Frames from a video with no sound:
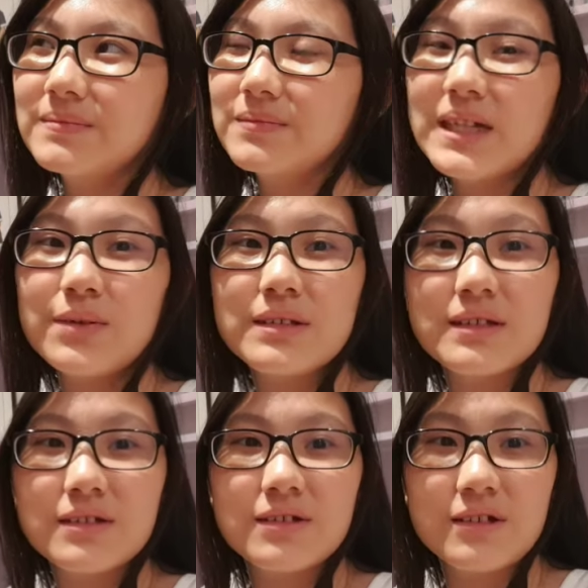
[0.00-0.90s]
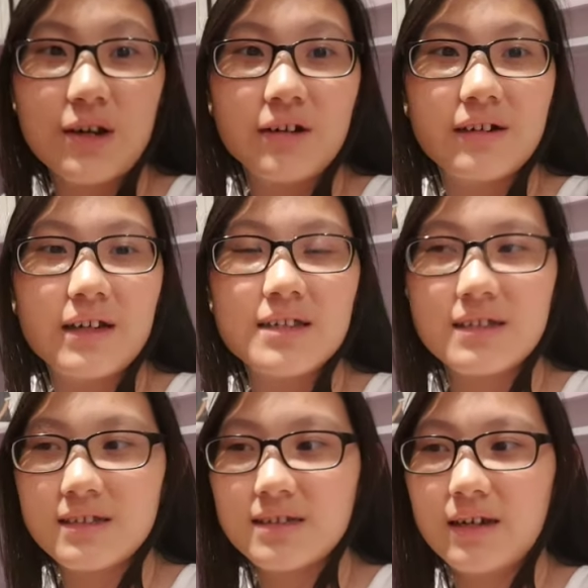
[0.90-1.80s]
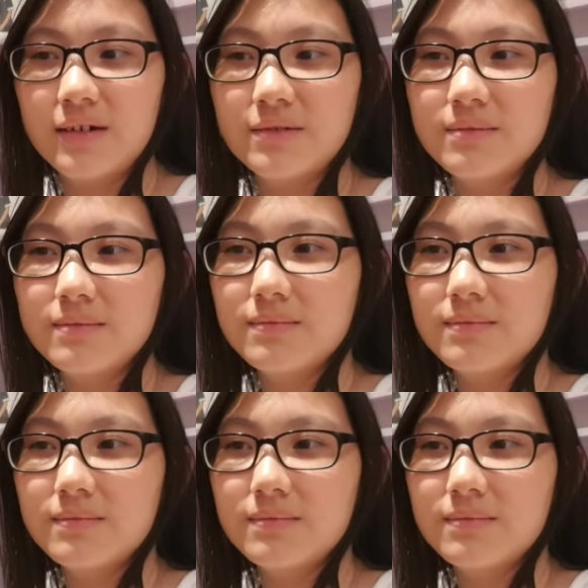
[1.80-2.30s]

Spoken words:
When I was showering just now,